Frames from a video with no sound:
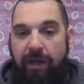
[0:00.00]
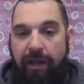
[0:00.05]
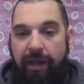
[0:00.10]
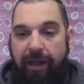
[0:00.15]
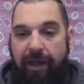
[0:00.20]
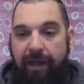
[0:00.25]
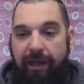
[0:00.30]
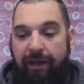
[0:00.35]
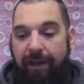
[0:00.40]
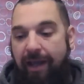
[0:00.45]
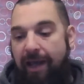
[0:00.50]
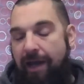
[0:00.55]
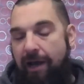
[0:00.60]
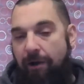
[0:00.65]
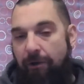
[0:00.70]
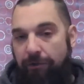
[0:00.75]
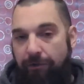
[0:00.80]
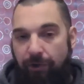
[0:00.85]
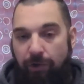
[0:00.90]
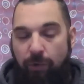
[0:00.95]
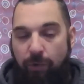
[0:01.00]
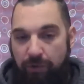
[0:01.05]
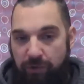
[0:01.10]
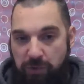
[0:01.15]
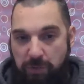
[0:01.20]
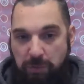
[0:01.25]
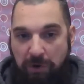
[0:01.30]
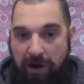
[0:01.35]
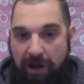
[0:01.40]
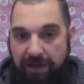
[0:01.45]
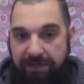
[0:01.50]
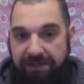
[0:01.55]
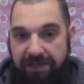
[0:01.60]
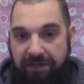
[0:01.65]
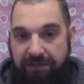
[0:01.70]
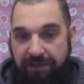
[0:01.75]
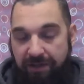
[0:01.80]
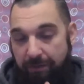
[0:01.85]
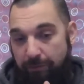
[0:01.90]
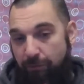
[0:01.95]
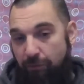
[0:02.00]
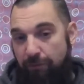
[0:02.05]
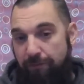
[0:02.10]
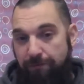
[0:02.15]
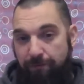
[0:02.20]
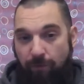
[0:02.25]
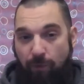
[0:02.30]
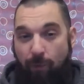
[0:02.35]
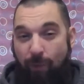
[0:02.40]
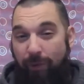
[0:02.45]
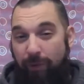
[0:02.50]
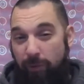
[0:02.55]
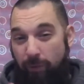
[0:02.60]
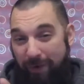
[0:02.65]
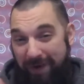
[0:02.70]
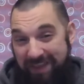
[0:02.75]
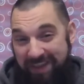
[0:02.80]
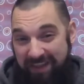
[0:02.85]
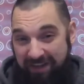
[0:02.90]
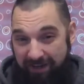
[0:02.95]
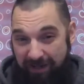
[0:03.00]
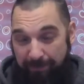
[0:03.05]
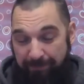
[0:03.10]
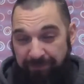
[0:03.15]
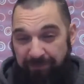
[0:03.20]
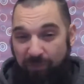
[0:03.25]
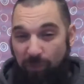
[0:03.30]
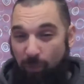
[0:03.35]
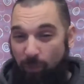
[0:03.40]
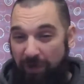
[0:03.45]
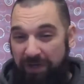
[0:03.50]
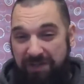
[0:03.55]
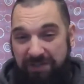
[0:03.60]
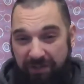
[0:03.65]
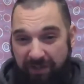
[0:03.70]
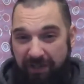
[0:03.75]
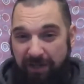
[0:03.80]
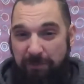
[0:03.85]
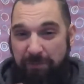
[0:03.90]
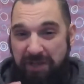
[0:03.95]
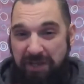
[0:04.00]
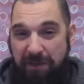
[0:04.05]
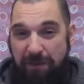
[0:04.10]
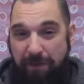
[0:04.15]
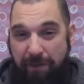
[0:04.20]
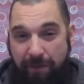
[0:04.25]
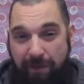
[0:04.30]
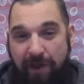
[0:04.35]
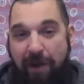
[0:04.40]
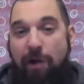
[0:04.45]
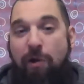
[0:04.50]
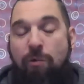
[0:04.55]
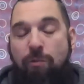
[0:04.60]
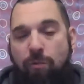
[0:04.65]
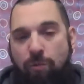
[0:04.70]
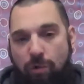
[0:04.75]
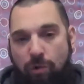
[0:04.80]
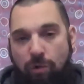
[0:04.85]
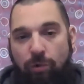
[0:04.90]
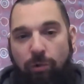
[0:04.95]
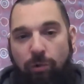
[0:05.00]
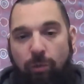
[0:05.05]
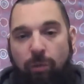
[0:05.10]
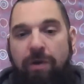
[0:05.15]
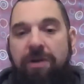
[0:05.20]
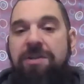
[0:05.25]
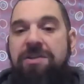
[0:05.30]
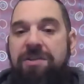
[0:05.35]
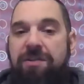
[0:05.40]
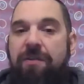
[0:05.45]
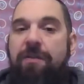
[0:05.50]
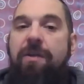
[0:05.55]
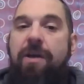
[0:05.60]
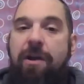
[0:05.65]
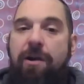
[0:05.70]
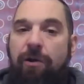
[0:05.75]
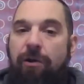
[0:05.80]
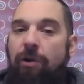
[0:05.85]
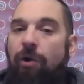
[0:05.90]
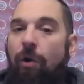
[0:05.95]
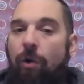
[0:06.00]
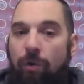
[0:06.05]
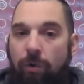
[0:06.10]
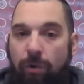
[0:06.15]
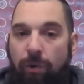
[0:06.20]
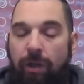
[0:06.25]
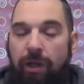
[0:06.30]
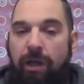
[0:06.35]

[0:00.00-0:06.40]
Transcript: and how they're going to process and move forward within it. What is going to be their role? What is their goal?